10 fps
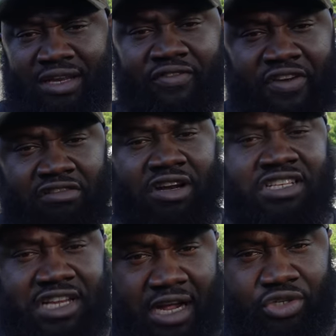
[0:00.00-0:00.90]
At the very
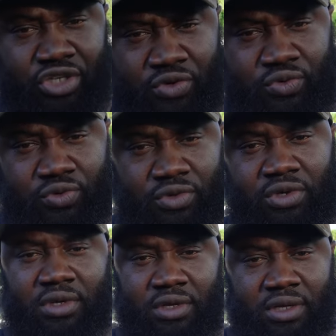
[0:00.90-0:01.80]
least I can do
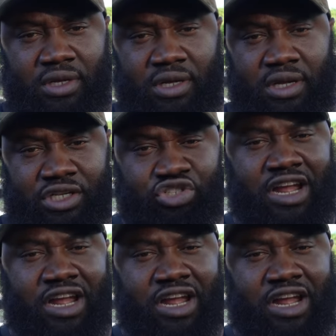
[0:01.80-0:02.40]
is